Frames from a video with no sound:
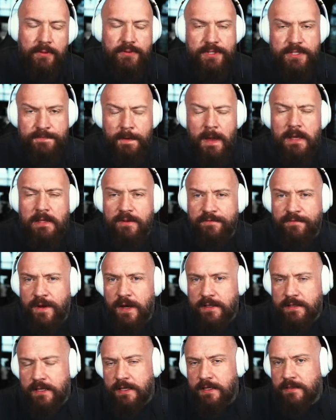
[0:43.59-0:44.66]
despite the
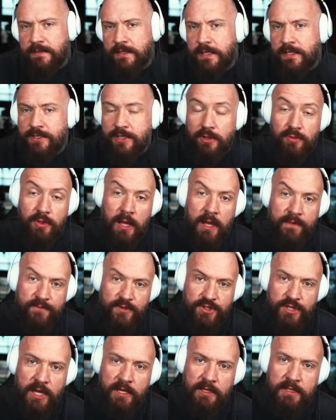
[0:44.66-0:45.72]
fact that they do not have a
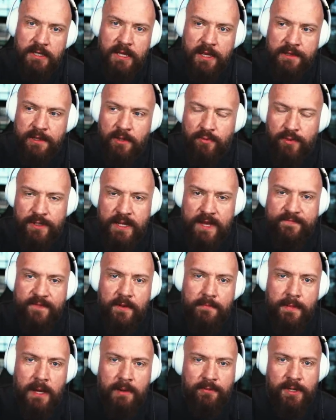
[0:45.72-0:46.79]
child together, were never
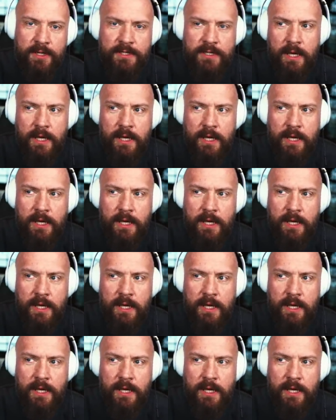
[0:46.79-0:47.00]
married,